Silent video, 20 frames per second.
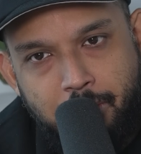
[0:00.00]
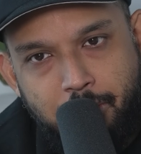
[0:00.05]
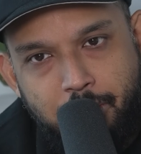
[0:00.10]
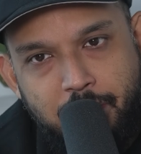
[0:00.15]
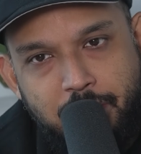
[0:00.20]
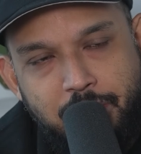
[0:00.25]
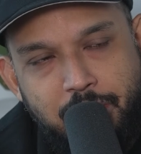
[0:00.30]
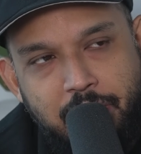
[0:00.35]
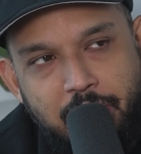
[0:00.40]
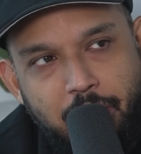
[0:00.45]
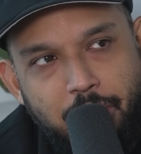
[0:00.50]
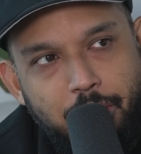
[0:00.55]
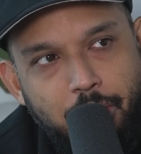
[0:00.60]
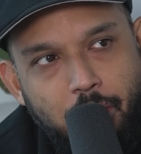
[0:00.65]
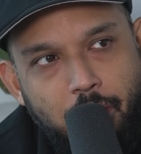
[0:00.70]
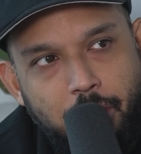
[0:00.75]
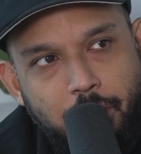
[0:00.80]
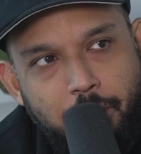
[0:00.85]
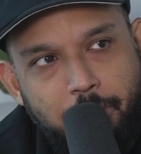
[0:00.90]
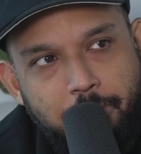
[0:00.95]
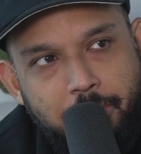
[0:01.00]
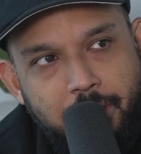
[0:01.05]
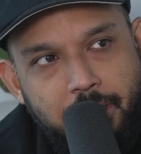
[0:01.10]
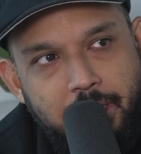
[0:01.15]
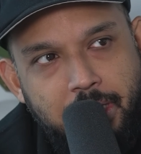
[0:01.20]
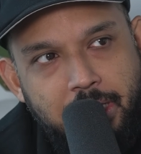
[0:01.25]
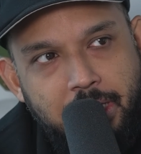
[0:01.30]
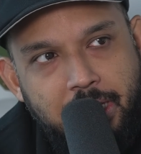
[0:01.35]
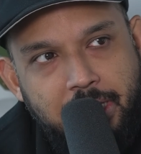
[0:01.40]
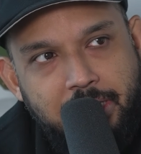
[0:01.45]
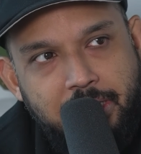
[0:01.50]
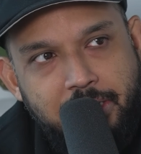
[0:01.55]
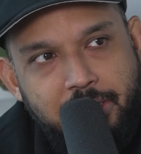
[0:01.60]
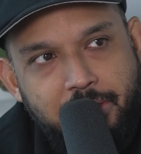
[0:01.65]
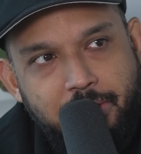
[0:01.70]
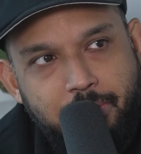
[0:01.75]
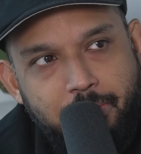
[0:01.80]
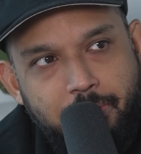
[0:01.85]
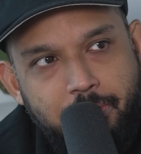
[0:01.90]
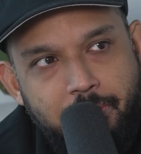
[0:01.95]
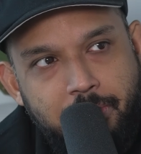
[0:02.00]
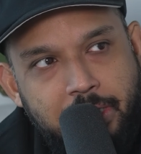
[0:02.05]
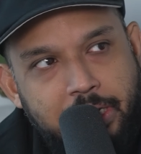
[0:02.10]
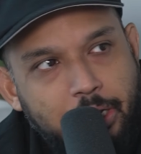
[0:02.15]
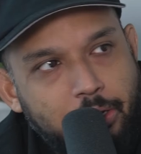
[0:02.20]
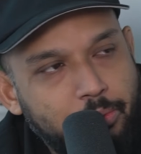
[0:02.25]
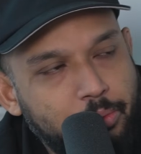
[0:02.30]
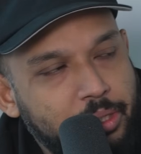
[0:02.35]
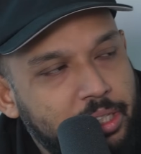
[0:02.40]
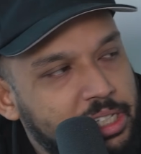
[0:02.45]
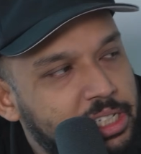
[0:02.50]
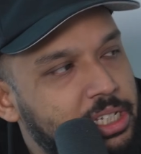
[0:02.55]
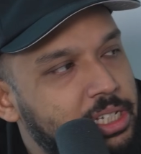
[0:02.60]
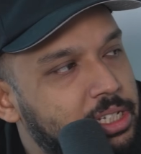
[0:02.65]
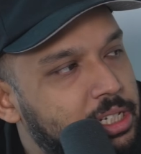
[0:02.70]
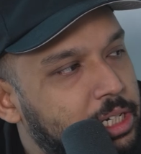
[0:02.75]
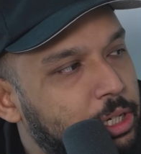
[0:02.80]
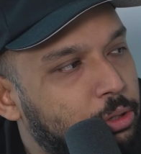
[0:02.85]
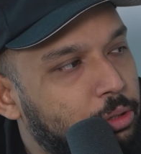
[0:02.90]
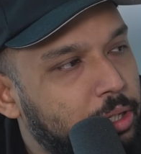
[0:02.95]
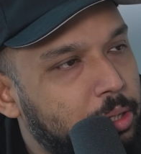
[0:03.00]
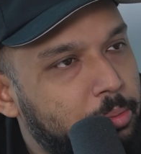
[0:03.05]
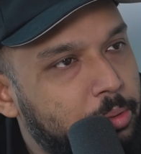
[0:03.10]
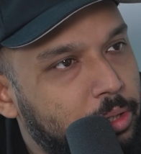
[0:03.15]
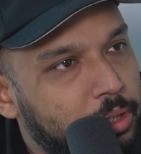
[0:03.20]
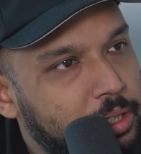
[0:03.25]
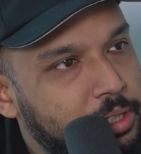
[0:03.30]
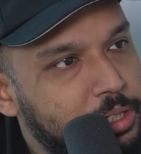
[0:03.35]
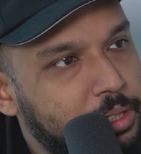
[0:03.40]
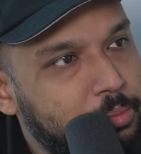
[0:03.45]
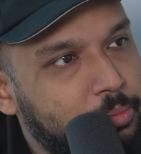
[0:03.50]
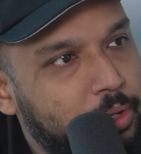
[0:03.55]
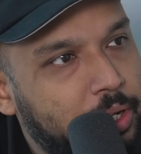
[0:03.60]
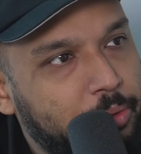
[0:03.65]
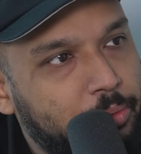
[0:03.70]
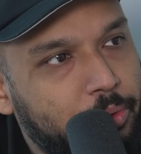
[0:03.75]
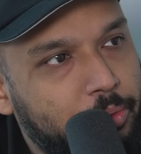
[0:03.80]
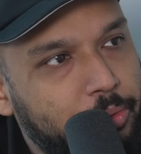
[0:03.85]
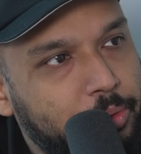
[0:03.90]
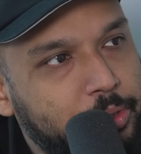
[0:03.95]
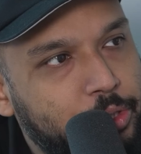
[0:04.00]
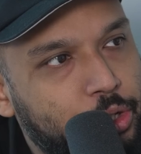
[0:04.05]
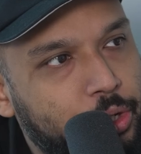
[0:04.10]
Well, there's the other argument that like this is neoliberalism, right? Where